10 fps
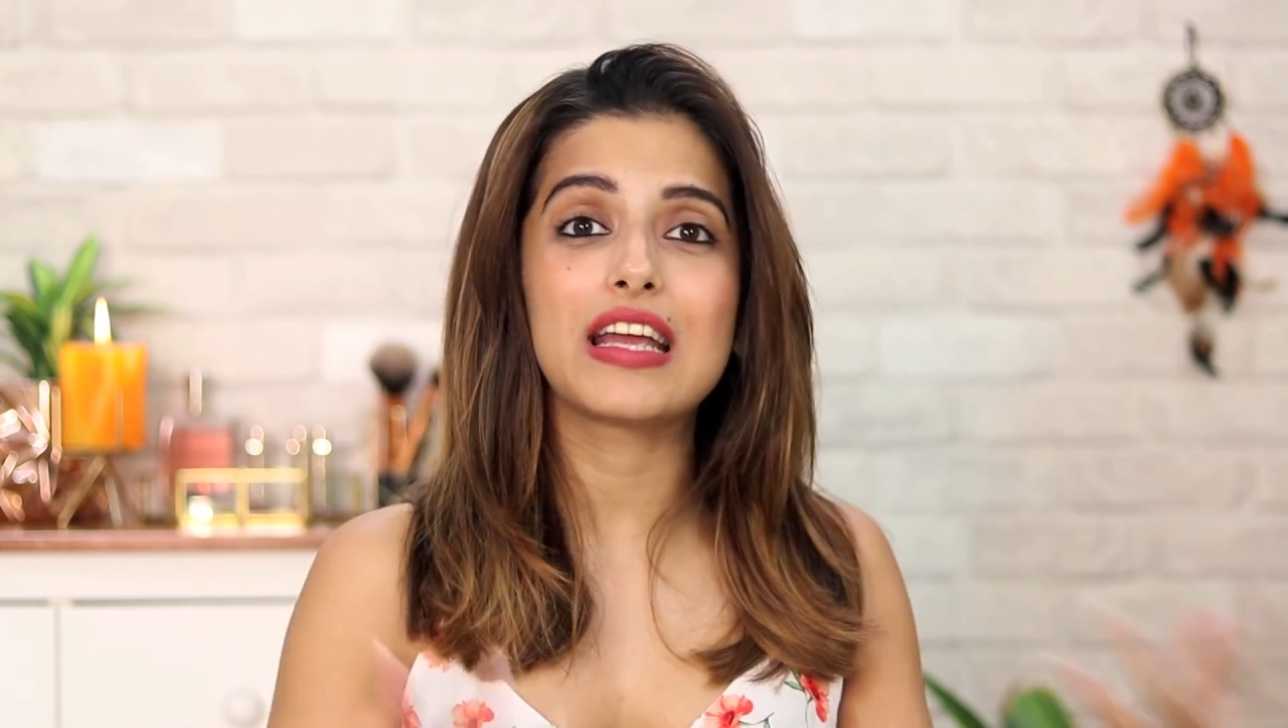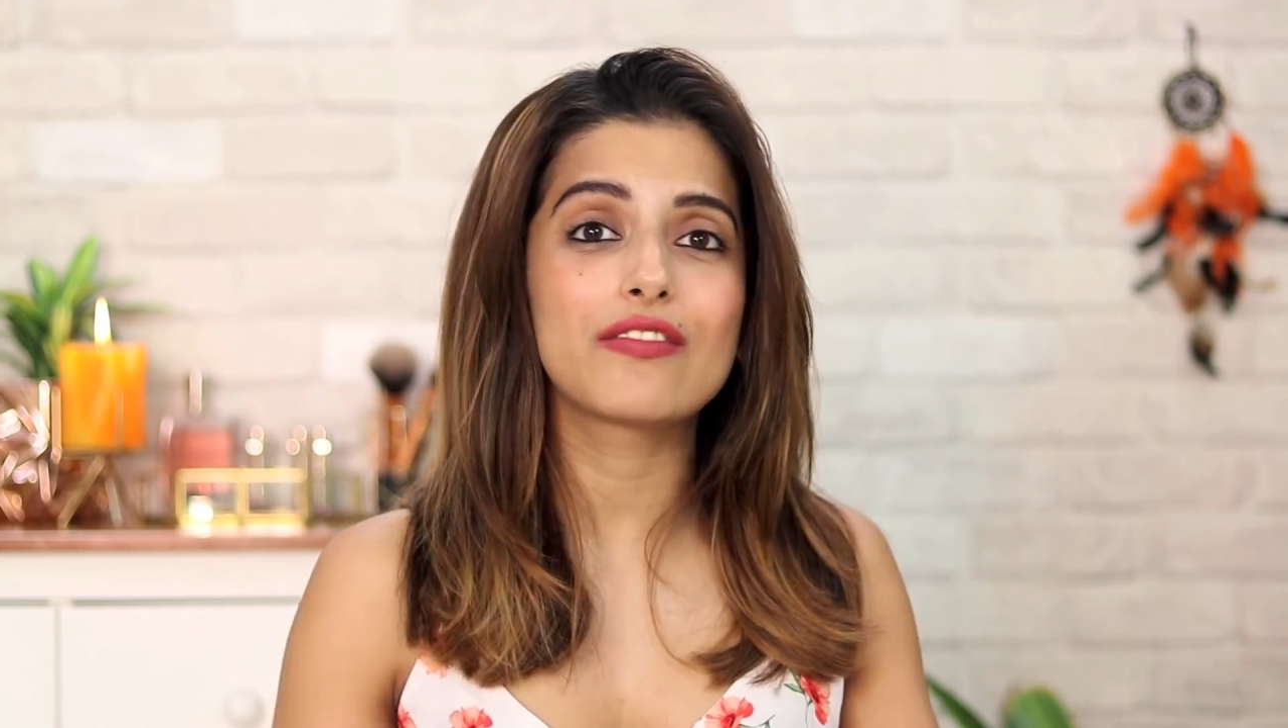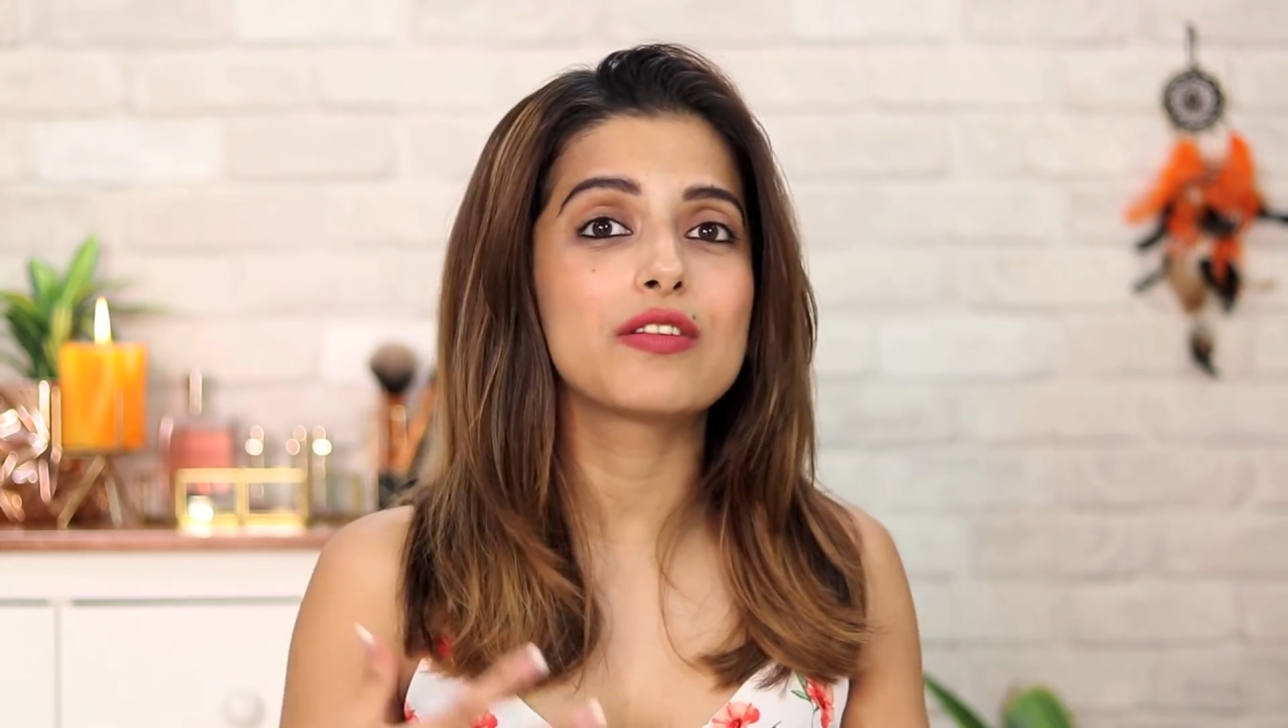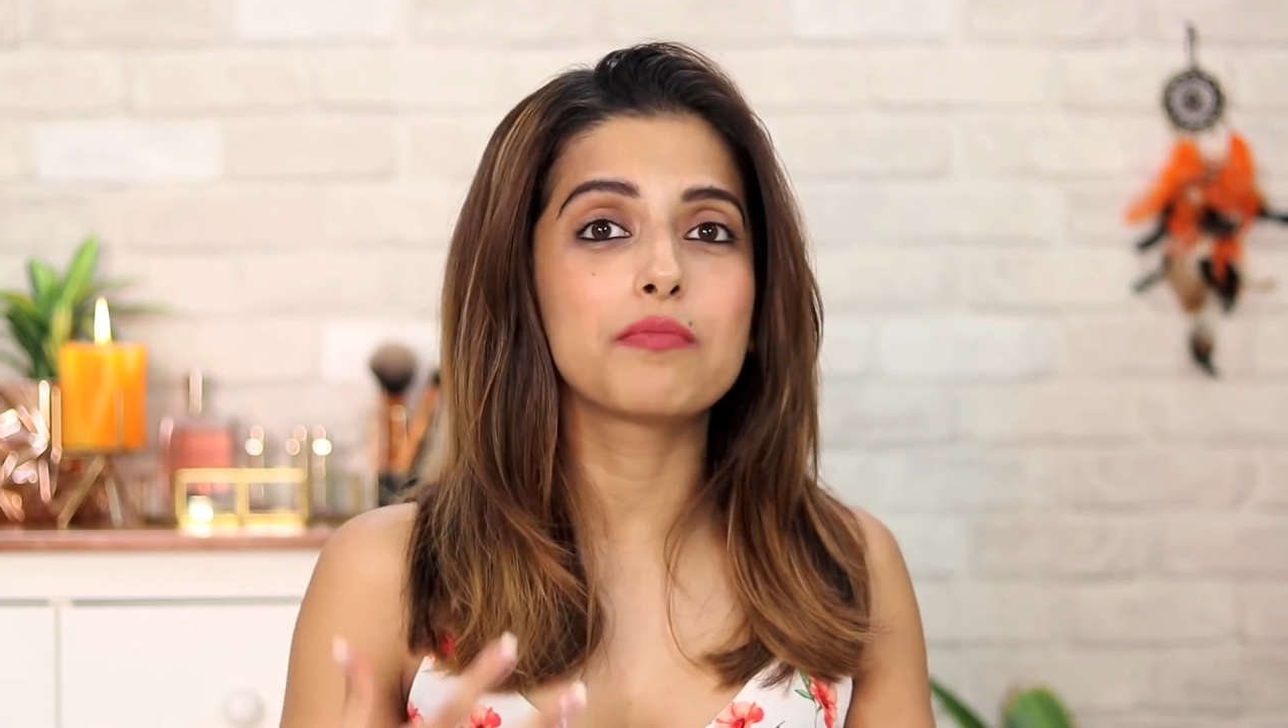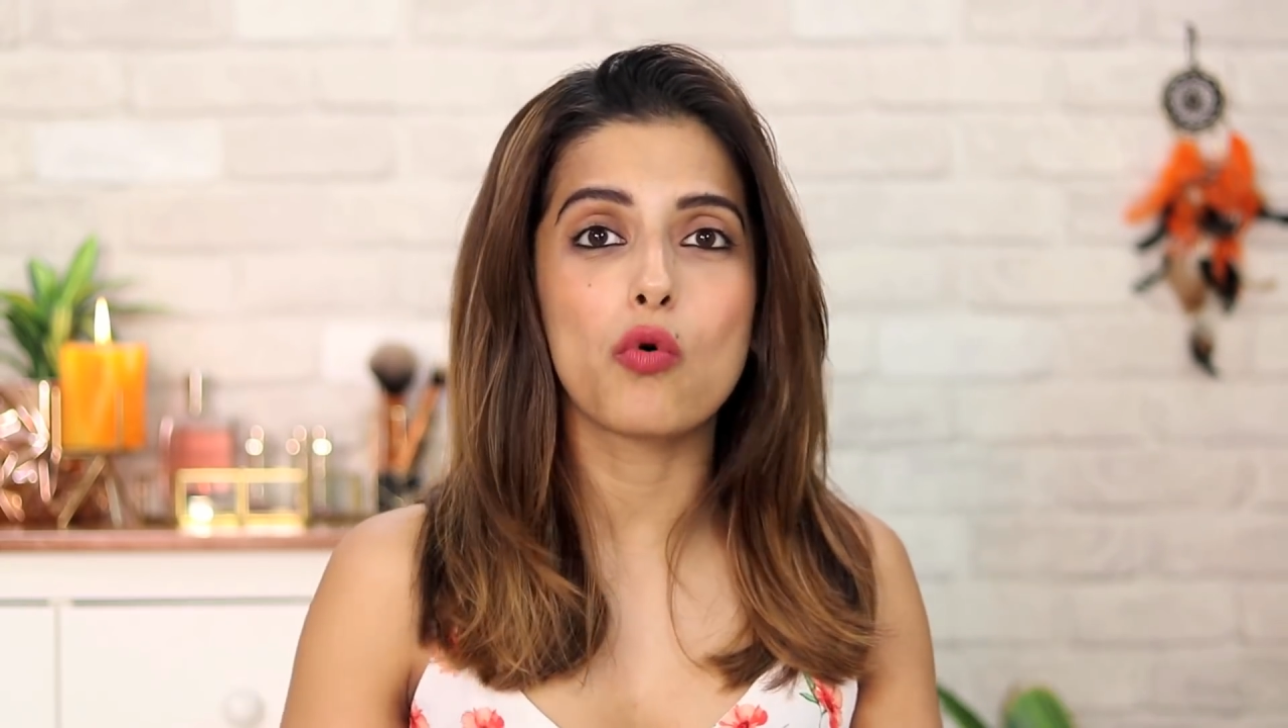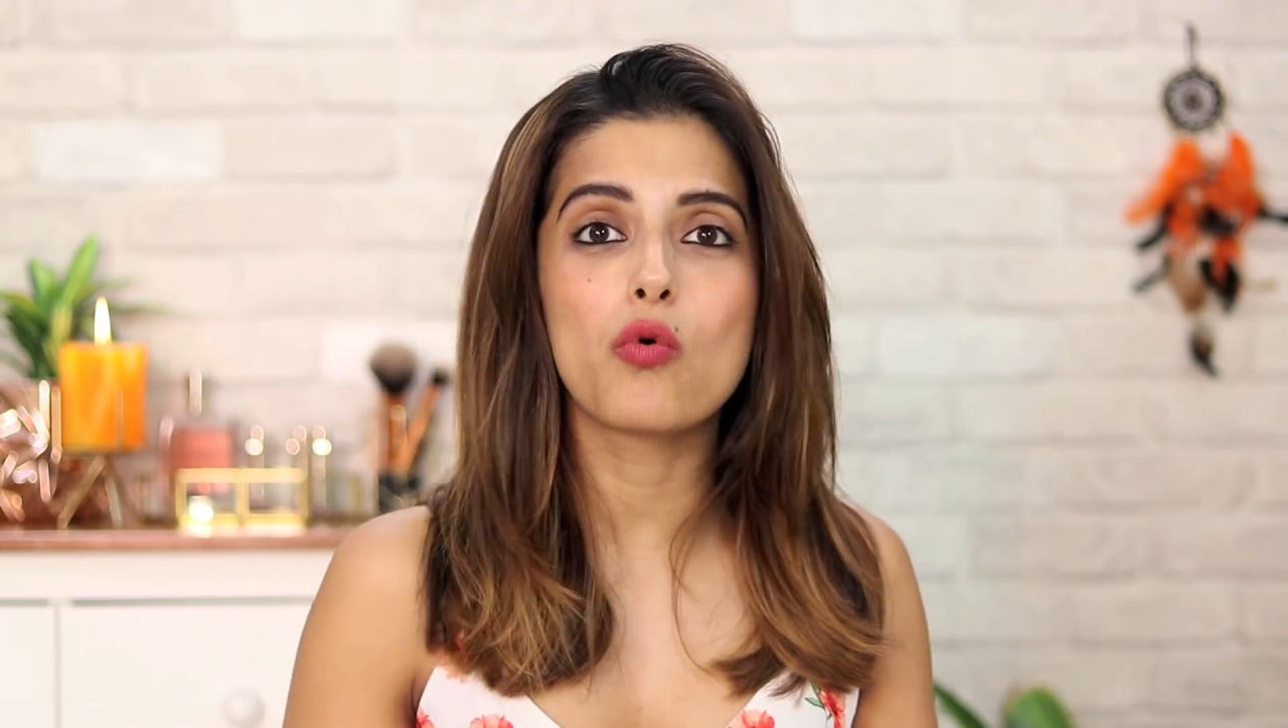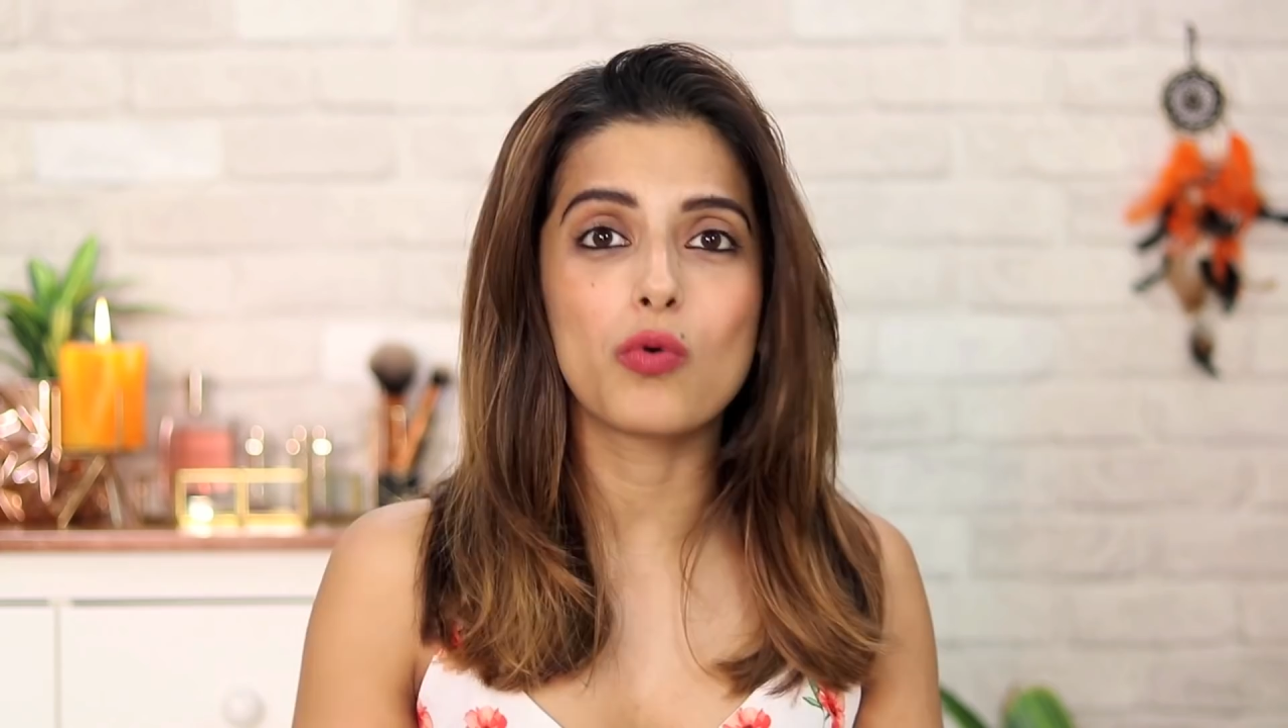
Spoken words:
even more